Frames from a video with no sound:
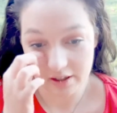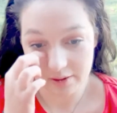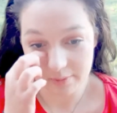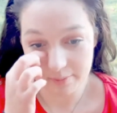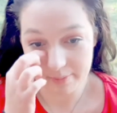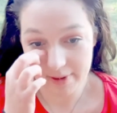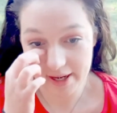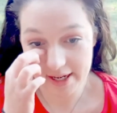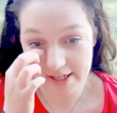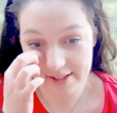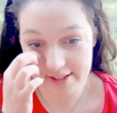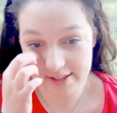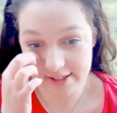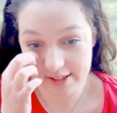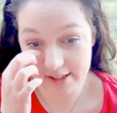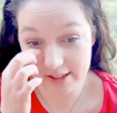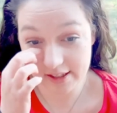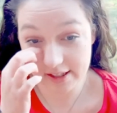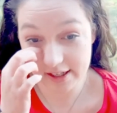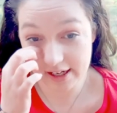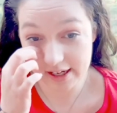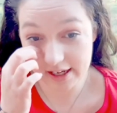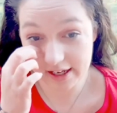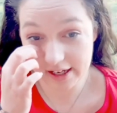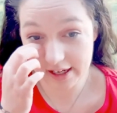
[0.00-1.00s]

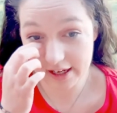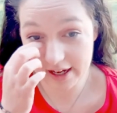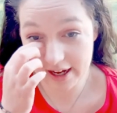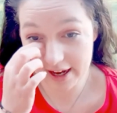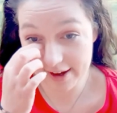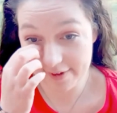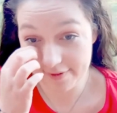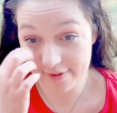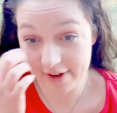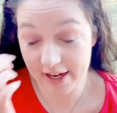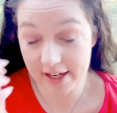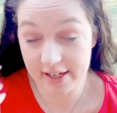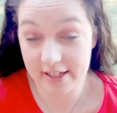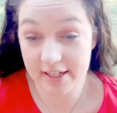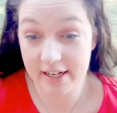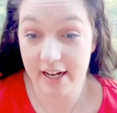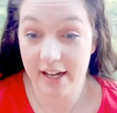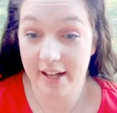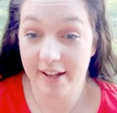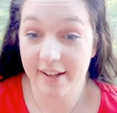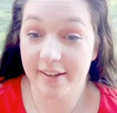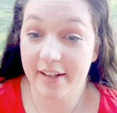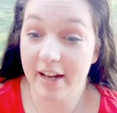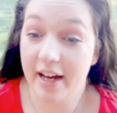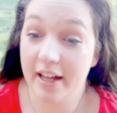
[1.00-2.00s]
Basically, I found
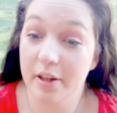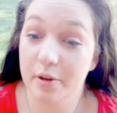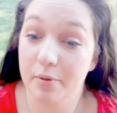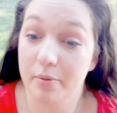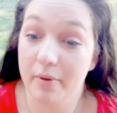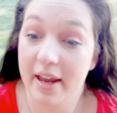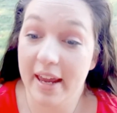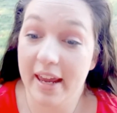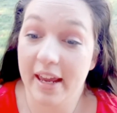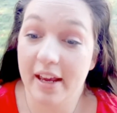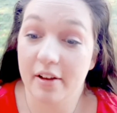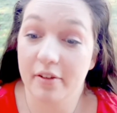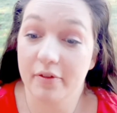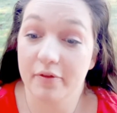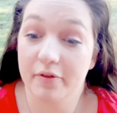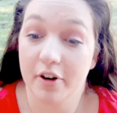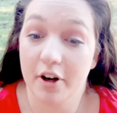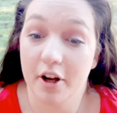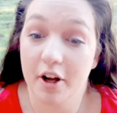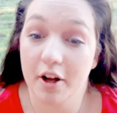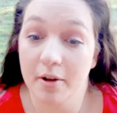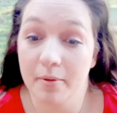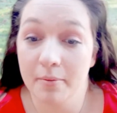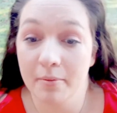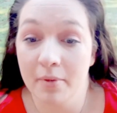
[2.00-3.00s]
out the other week
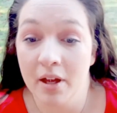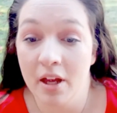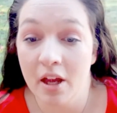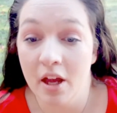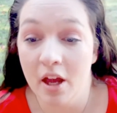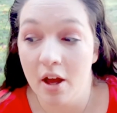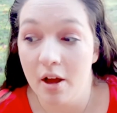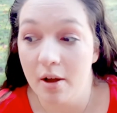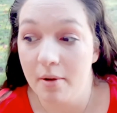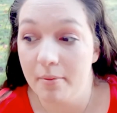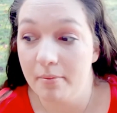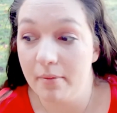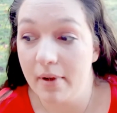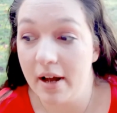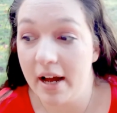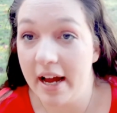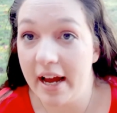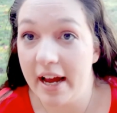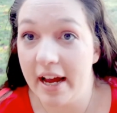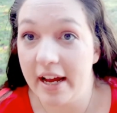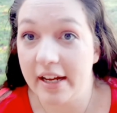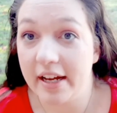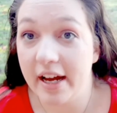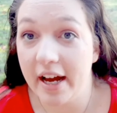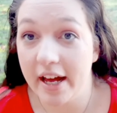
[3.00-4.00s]
from
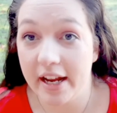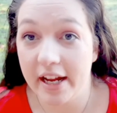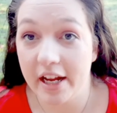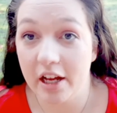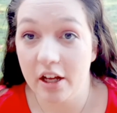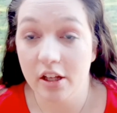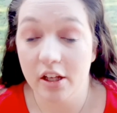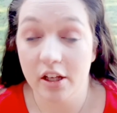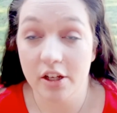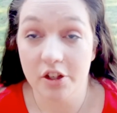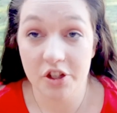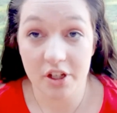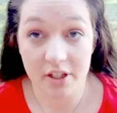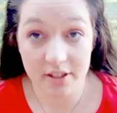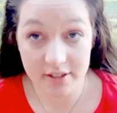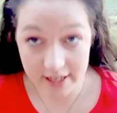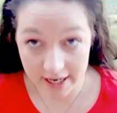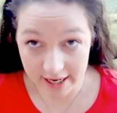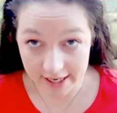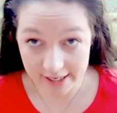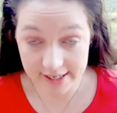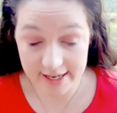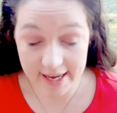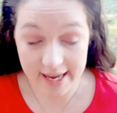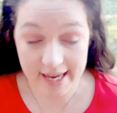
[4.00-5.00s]
my cardiologist
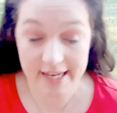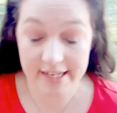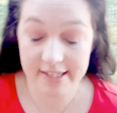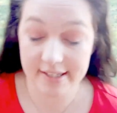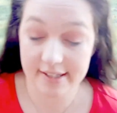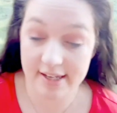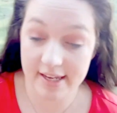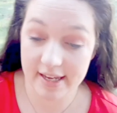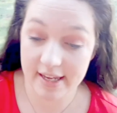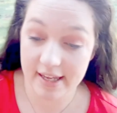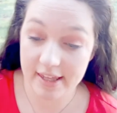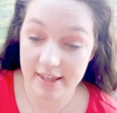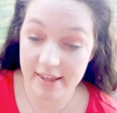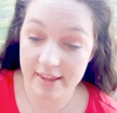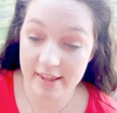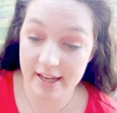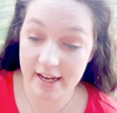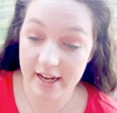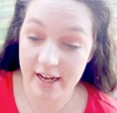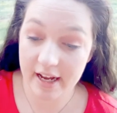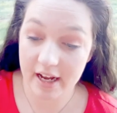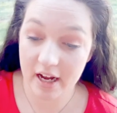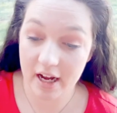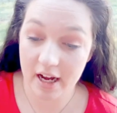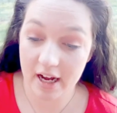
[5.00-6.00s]
at Casey
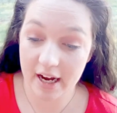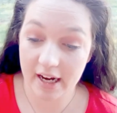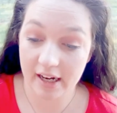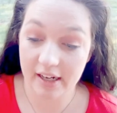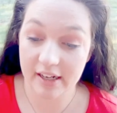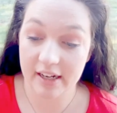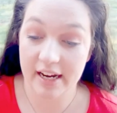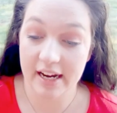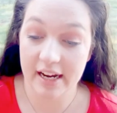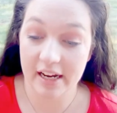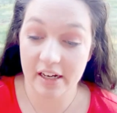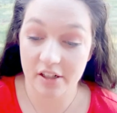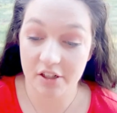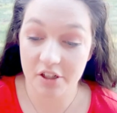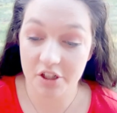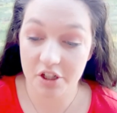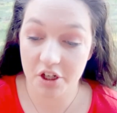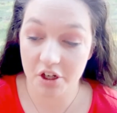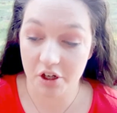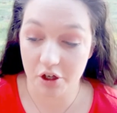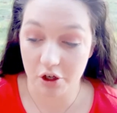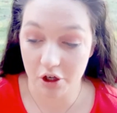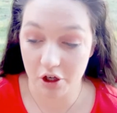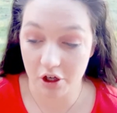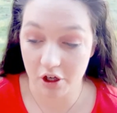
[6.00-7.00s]
that I need
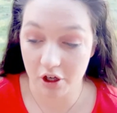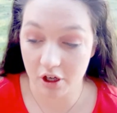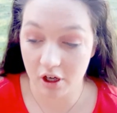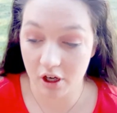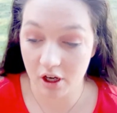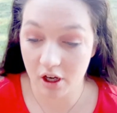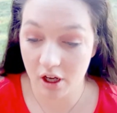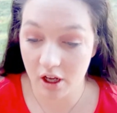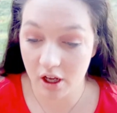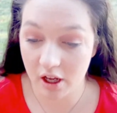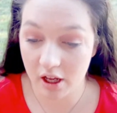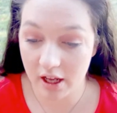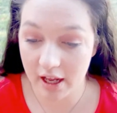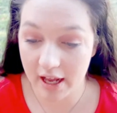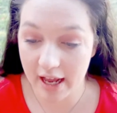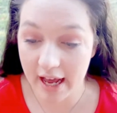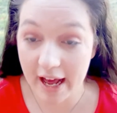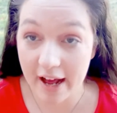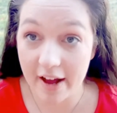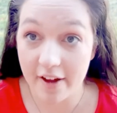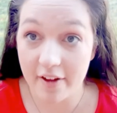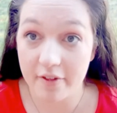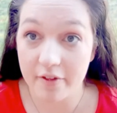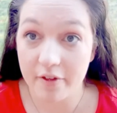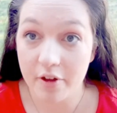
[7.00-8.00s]
to
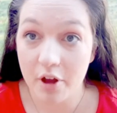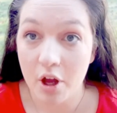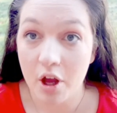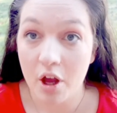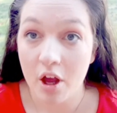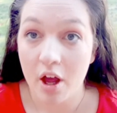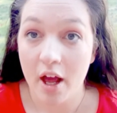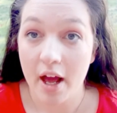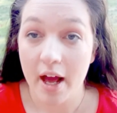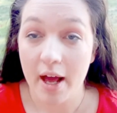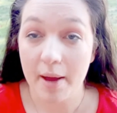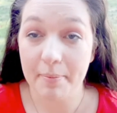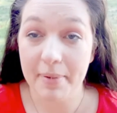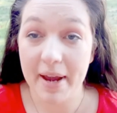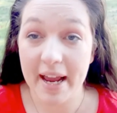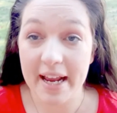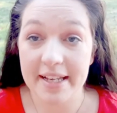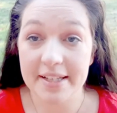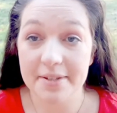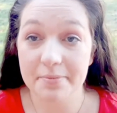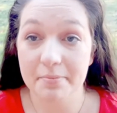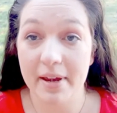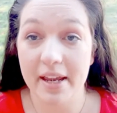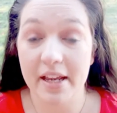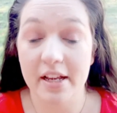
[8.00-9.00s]
have a
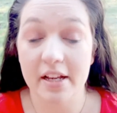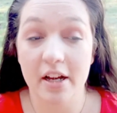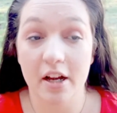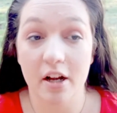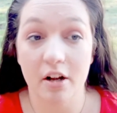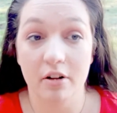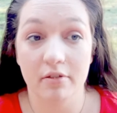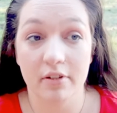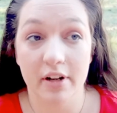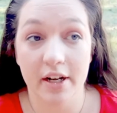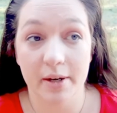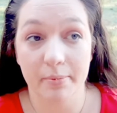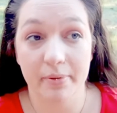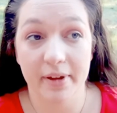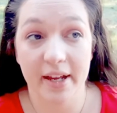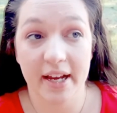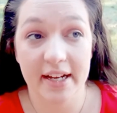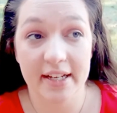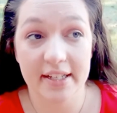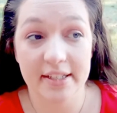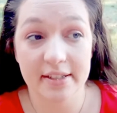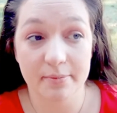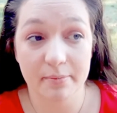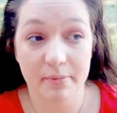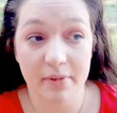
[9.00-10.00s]
pacemaker
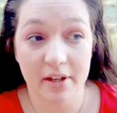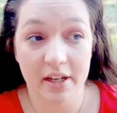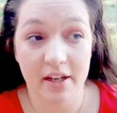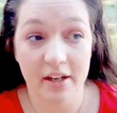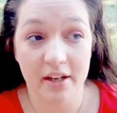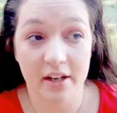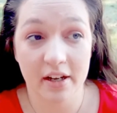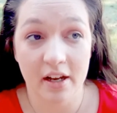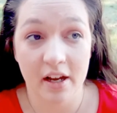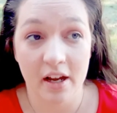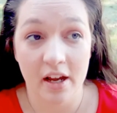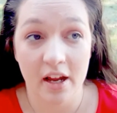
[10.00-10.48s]
replacement